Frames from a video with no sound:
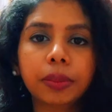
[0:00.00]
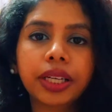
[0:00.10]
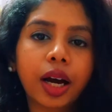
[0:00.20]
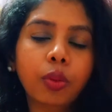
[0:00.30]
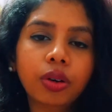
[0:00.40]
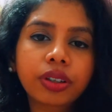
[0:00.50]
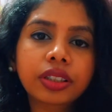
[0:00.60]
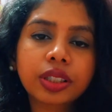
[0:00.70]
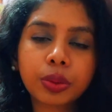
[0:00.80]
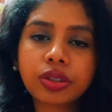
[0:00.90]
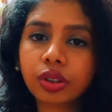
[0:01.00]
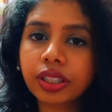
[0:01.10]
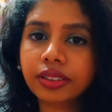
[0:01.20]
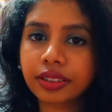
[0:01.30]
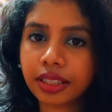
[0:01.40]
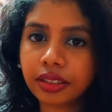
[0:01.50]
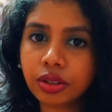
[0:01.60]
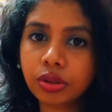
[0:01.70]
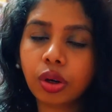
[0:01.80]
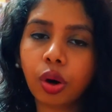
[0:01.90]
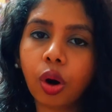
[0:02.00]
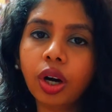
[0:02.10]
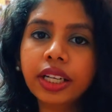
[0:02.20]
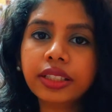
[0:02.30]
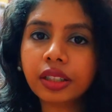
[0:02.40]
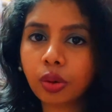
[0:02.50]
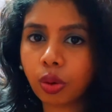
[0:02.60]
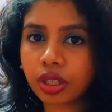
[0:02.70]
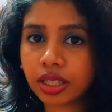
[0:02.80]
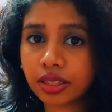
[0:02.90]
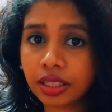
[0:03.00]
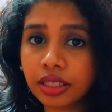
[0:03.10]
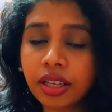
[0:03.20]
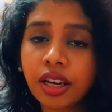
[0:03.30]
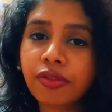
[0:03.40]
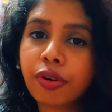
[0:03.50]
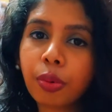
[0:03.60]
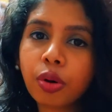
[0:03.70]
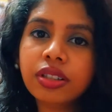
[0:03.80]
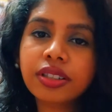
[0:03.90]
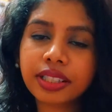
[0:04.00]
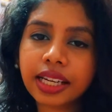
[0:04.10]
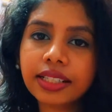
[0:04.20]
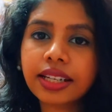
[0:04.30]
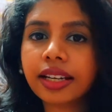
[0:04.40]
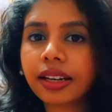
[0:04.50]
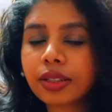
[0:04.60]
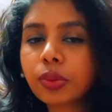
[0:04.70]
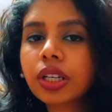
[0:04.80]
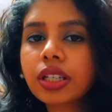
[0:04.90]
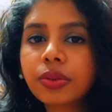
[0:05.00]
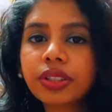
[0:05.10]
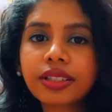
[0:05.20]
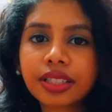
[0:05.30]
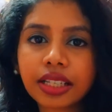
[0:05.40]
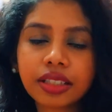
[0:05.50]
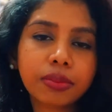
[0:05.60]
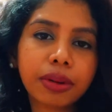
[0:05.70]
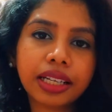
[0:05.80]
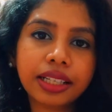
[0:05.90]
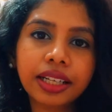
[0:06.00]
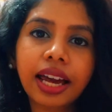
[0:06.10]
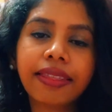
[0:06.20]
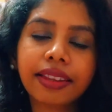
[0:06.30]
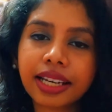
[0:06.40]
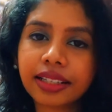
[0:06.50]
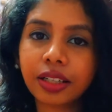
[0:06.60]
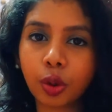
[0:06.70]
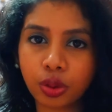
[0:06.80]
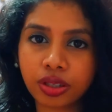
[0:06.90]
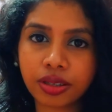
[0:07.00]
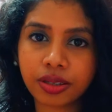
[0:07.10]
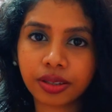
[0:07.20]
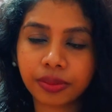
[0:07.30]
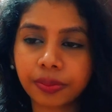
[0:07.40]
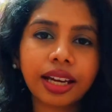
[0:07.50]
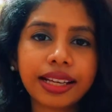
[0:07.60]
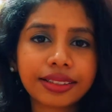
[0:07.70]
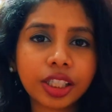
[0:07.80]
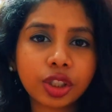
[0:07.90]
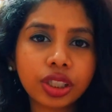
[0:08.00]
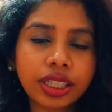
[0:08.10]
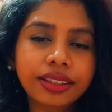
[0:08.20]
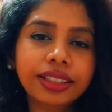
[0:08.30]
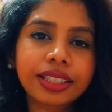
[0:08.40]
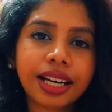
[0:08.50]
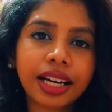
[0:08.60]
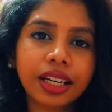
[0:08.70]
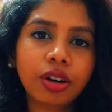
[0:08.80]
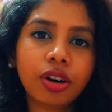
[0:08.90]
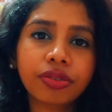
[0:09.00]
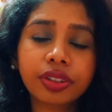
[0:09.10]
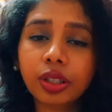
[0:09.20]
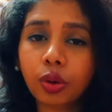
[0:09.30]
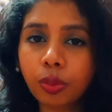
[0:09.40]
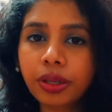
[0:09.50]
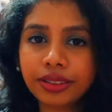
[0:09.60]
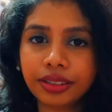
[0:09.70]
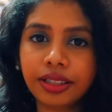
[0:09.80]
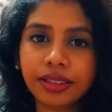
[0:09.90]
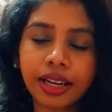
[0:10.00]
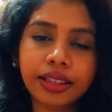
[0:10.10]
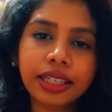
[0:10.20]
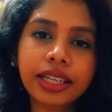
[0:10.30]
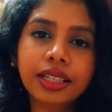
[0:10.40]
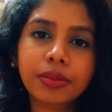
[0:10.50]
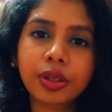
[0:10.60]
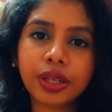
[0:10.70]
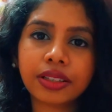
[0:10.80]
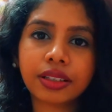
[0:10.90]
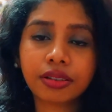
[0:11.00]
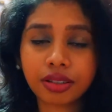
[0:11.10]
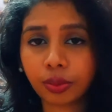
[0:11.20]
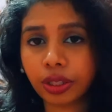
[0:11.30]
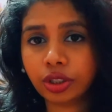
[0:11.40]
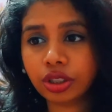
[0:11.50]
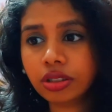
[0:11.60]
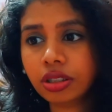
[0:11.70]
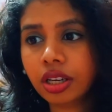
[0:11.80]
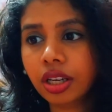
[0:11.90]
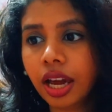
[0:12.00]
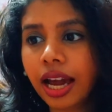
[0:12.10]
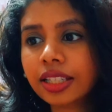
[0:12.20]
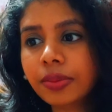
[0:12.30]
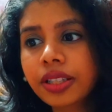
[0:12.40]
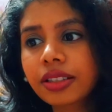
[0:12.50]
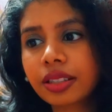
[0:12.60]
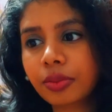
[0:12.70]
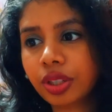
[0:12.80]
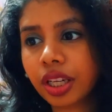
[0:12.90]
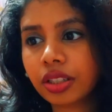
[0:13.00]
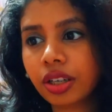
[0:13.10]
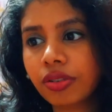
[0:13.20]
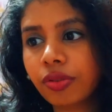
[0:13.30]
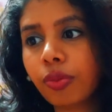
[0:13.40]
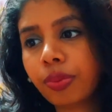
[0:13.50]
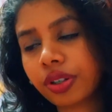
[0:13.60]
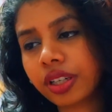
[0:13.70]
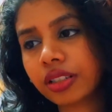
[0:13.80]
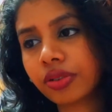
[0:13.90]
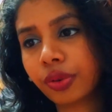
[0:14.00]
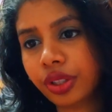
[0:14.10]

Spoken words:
But however, this was not extended to the All India quota seats for both state and as well as for the center medical and the dental courses. Essentially, the denial of the OBCs and the EWS reservations has been the subject of protest for